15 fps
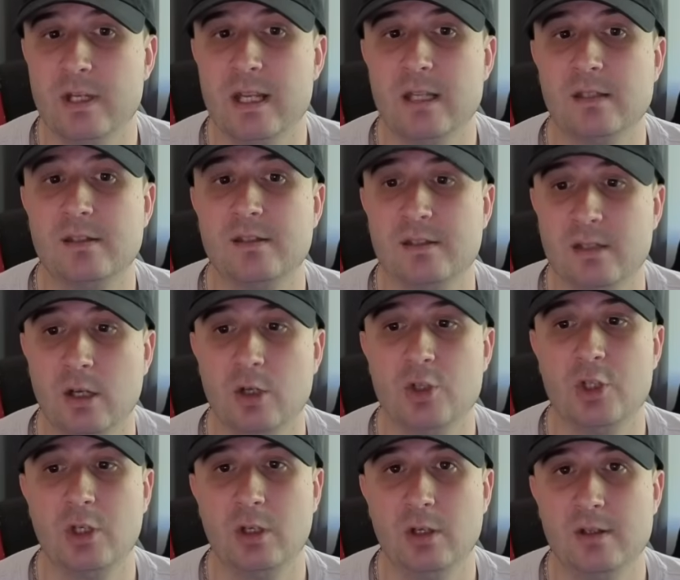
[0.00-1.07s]
It's such a
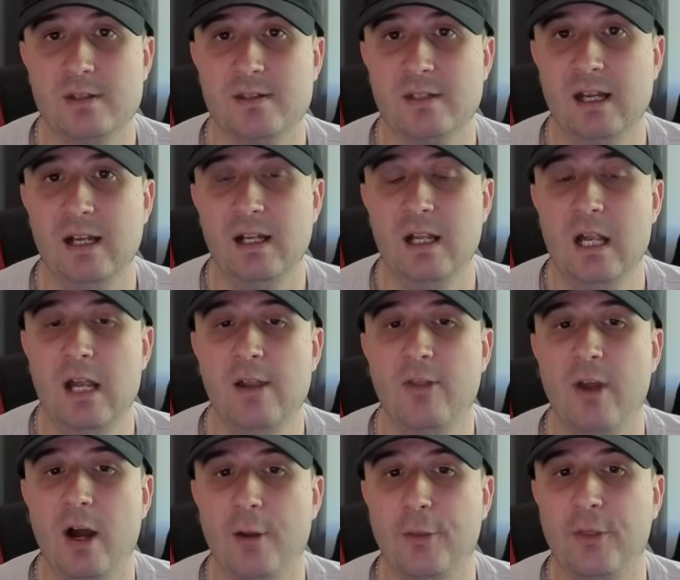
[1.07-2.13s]
good set
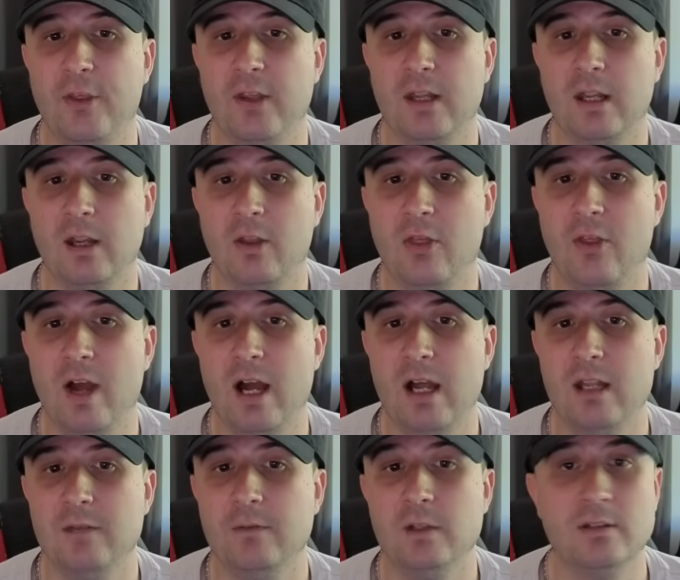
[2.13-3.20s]
that I think that
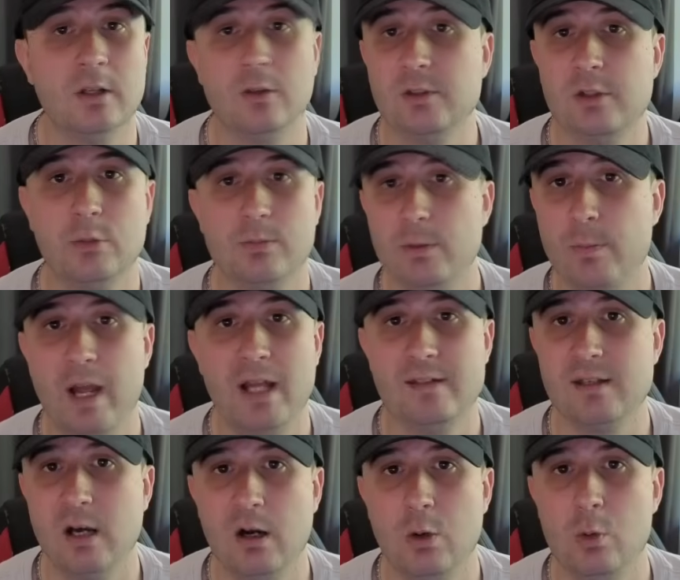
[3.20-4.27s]
as long as you're prepared to
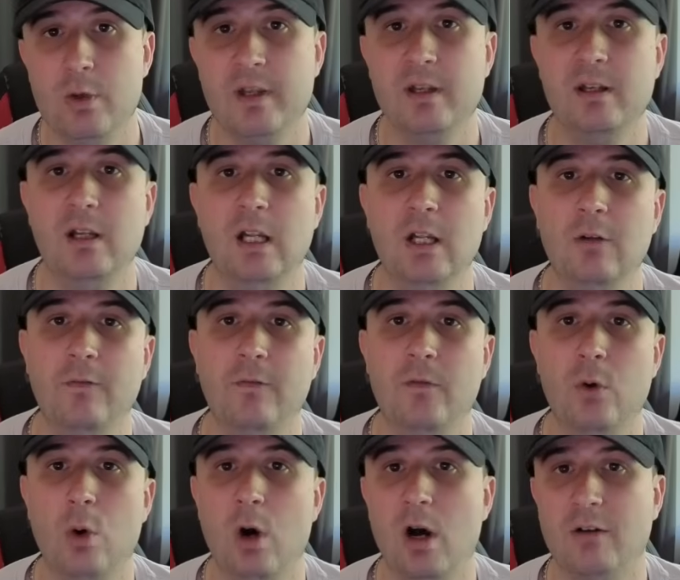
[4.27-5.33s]
hold it
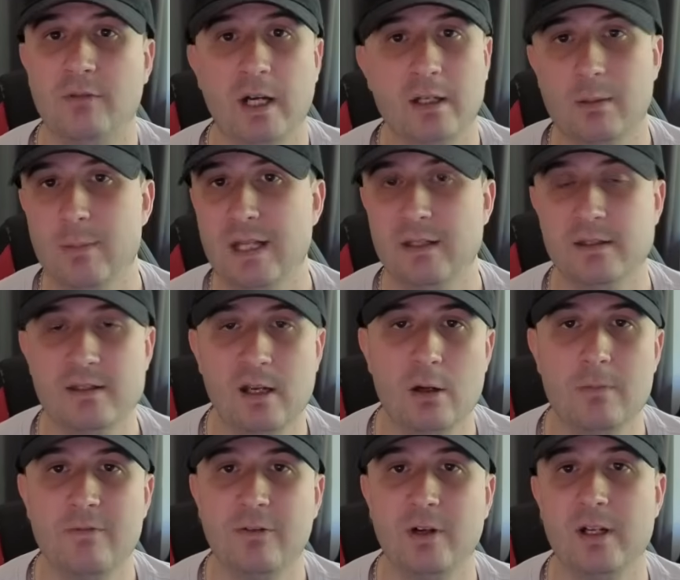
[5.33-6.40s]
for our recommended time
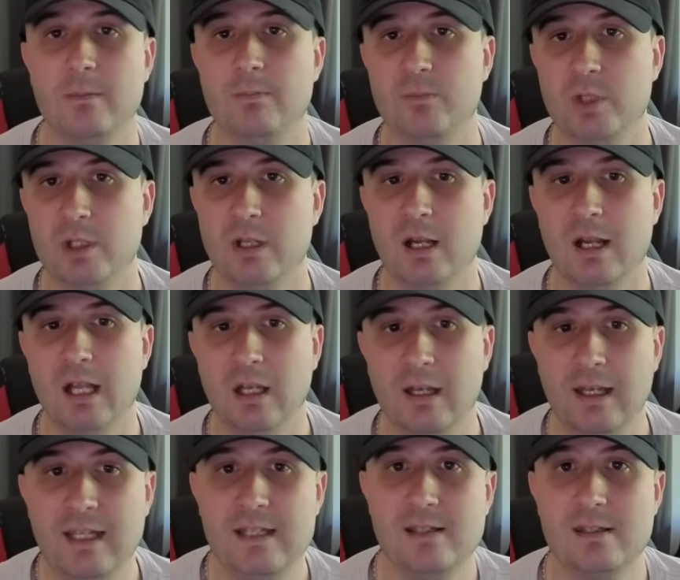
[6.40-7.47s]
frame, you know, at
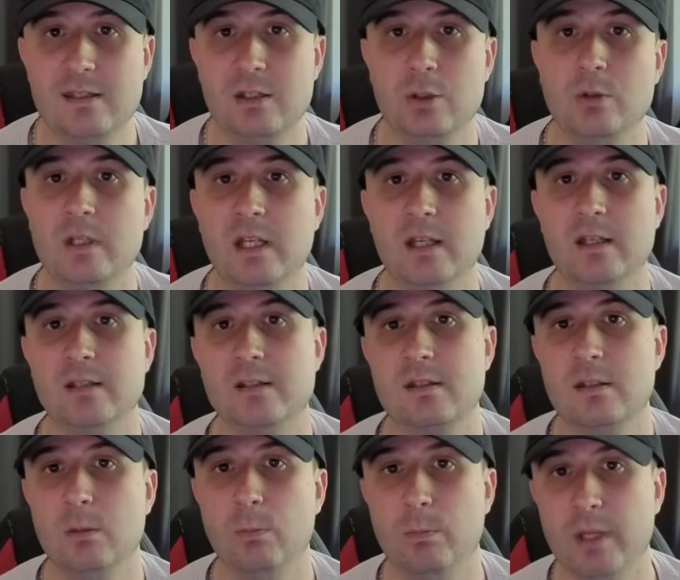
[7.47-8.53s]
least 2 years,
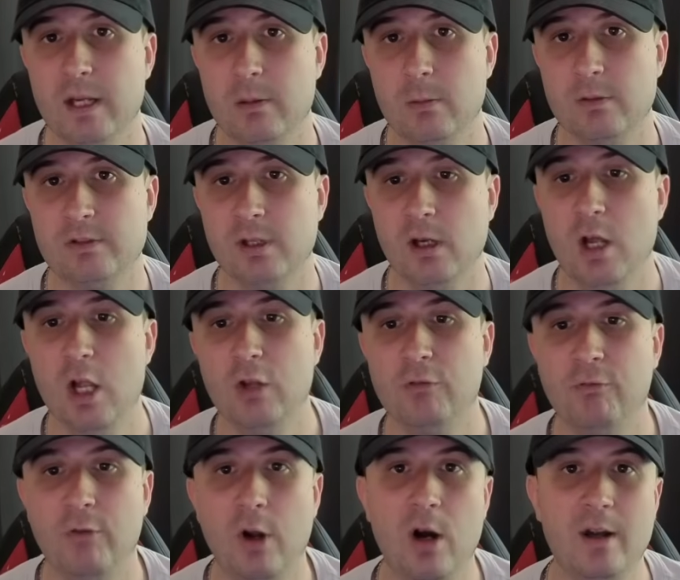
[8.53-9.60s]
to be able to
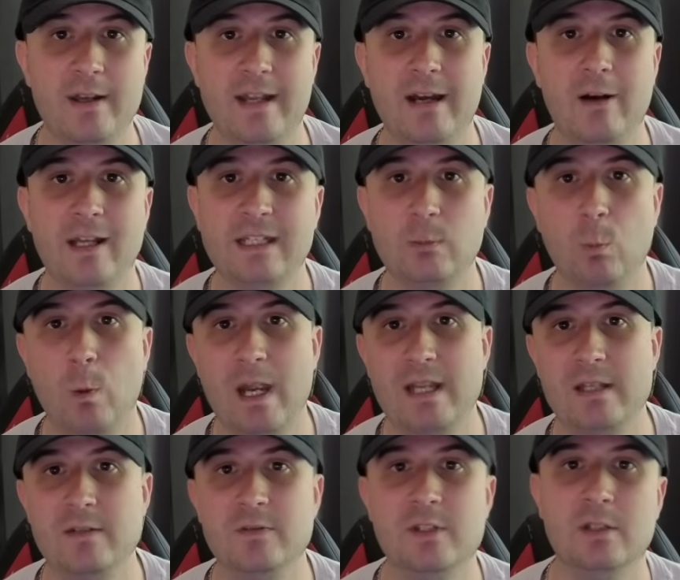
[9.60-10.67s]
ride out any
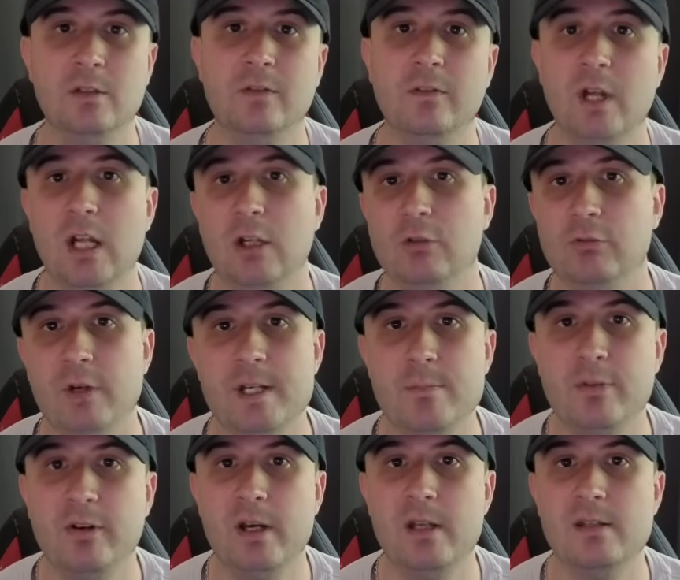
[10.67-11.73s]
waves of
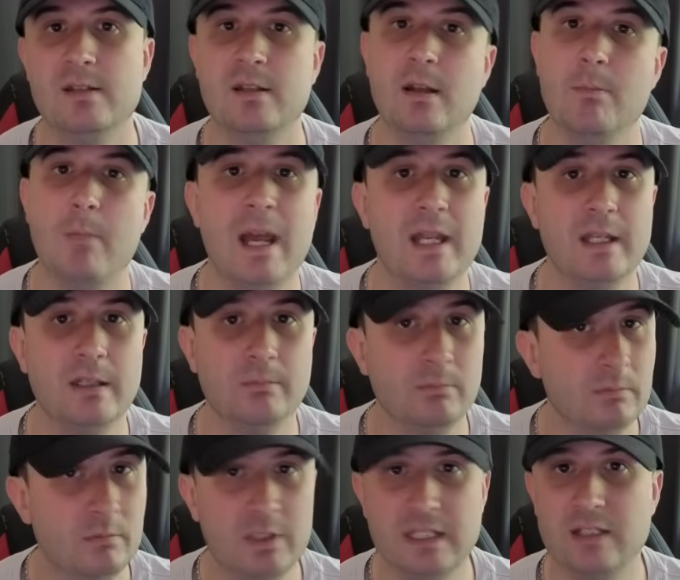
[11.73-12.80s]
reprints that may
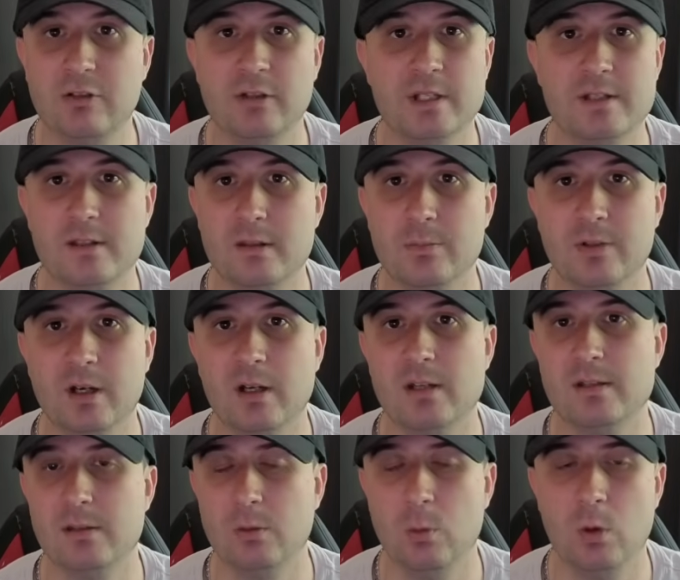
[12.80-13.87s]
decrease the
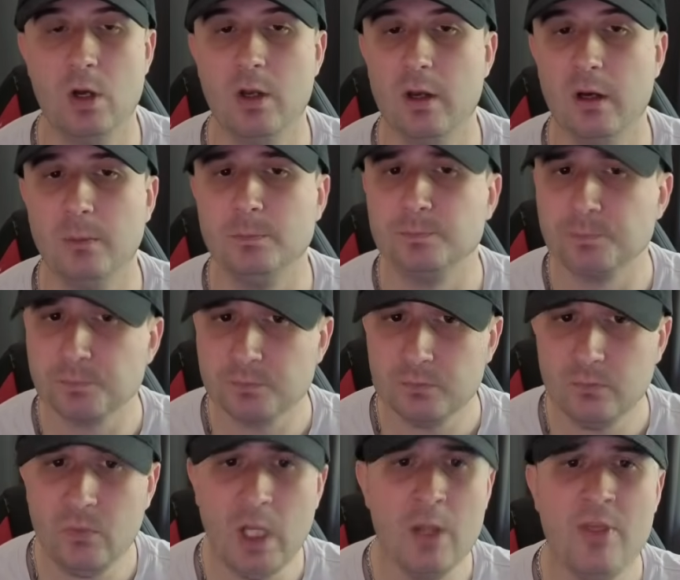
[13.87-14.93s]
price or whatnot,
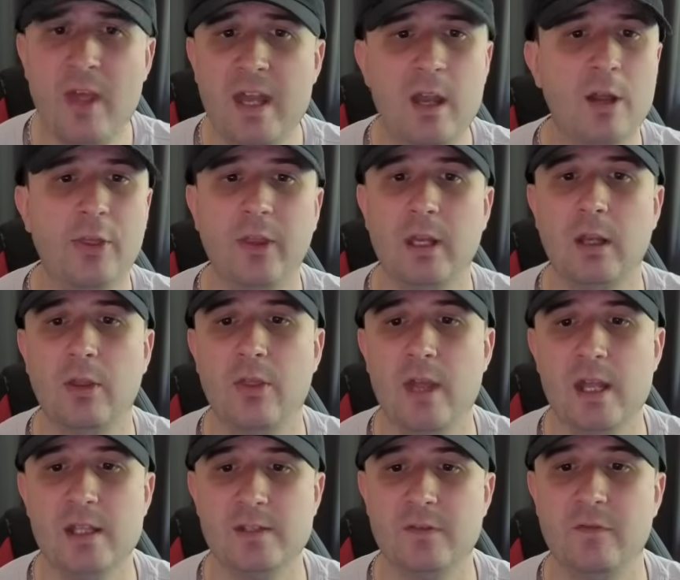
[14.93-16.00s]
then I think that
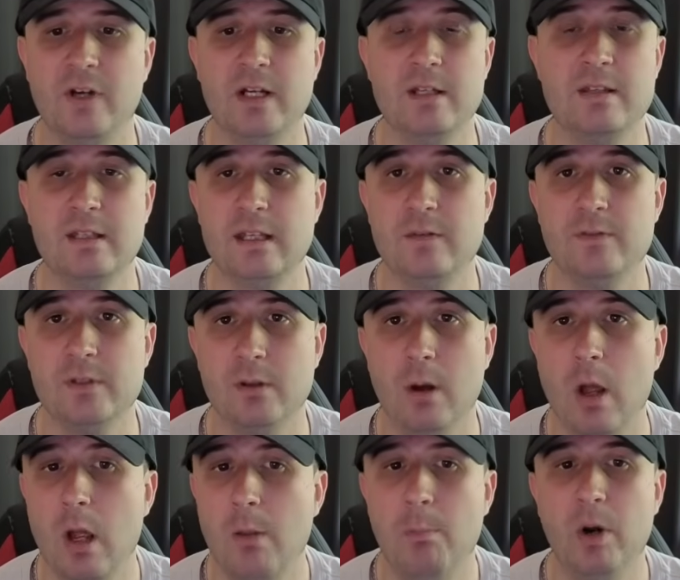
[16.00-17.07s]
it's very safe to
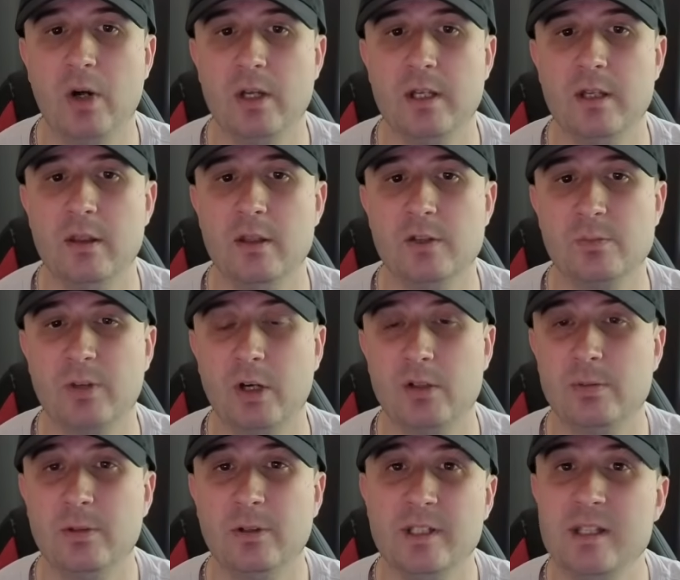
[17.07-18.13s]
buy in at this price point.